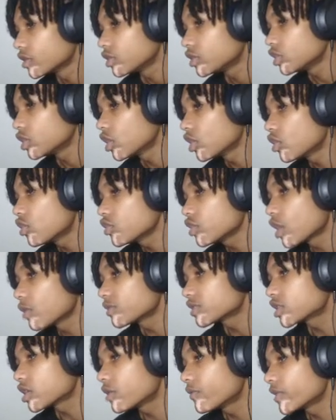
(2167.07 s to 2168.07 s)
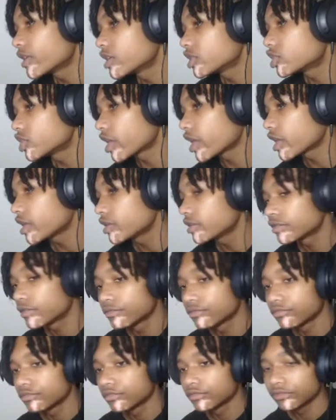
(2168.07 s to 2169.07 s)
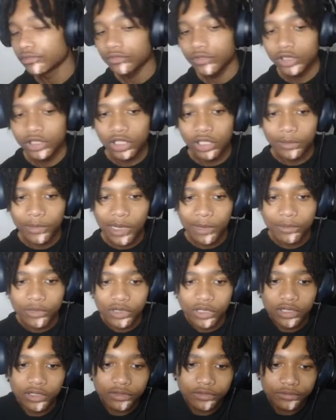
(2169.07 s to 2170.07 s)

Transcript: Yo, yo, what's good with it, Jay? What's good, my boy?